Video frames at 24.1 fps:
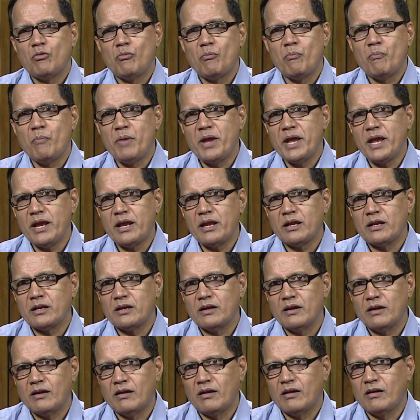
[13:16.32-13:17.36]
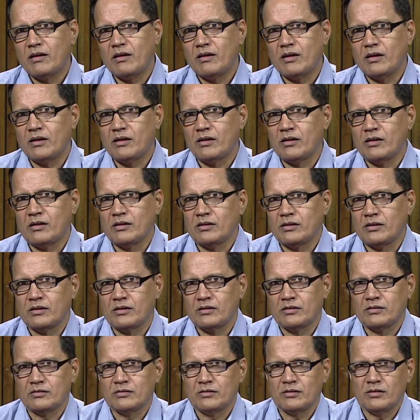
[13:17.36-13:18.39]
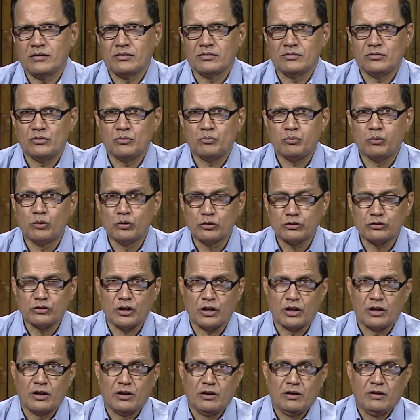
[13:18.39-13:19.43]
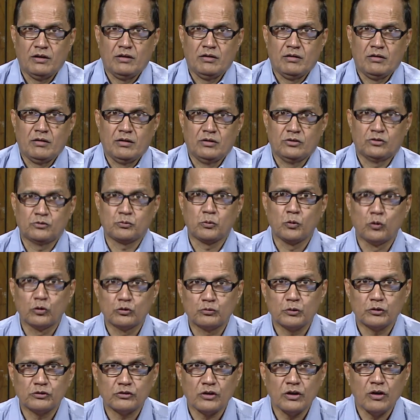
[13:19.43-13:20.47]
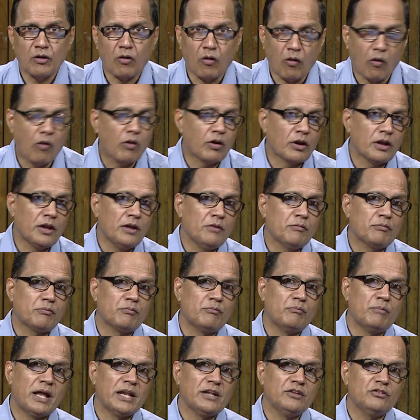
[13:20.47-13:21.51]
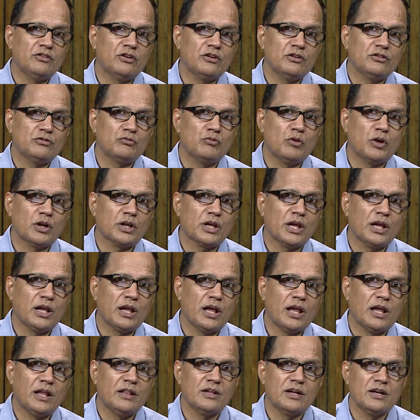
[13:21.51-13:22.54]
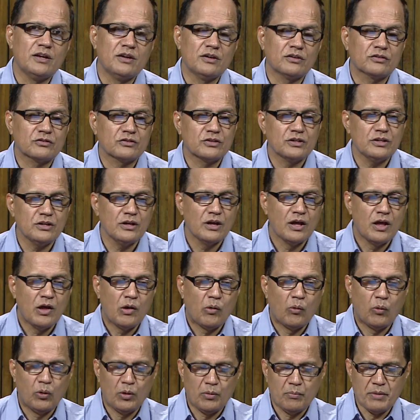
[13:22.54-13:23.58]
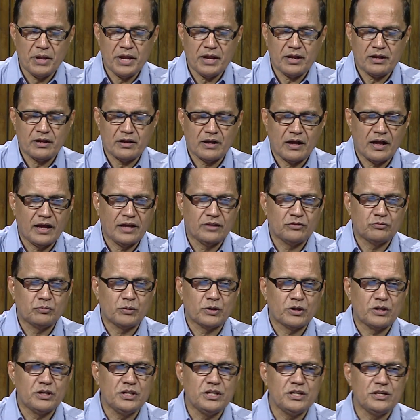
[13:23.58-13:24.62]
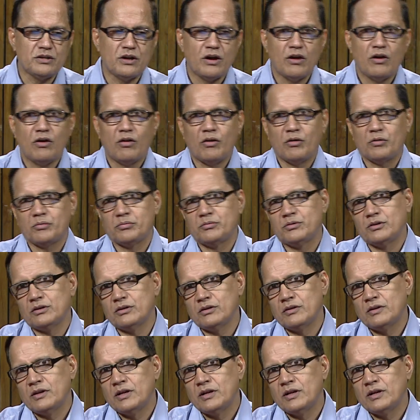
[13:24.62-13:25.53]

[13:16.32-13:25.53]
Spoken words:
make the person, a sports person, or if manager is working in the industry, will make as per need of the.